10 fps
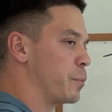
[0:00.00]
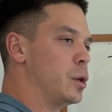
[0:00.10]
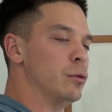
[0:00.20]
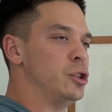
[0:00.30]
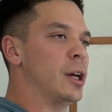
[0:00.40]

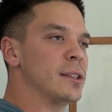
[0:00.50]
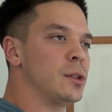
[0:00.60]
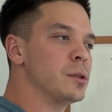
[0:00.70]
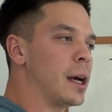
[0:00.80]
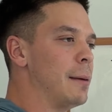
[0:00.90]
dude, just
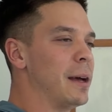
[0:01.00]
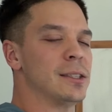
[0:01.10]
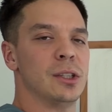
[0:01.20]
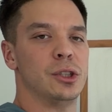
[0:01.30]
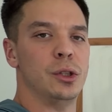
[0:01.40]
use
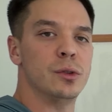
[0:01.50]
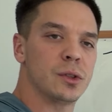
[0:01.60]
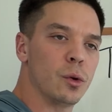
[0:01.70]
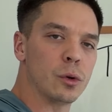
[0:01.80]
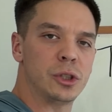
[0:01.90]
iMessage, use
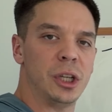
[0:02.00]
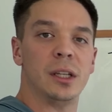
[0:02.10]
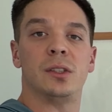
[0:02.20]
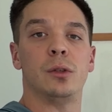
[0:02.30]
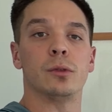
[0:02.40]
Google
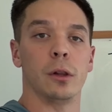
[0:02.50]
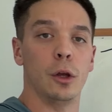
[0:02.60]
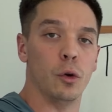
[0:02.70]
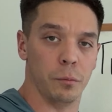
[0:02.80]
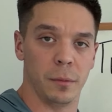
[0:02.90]
Sheets, use
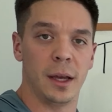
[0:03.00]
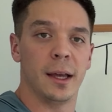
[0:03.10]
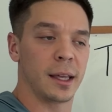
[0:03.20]
Loom.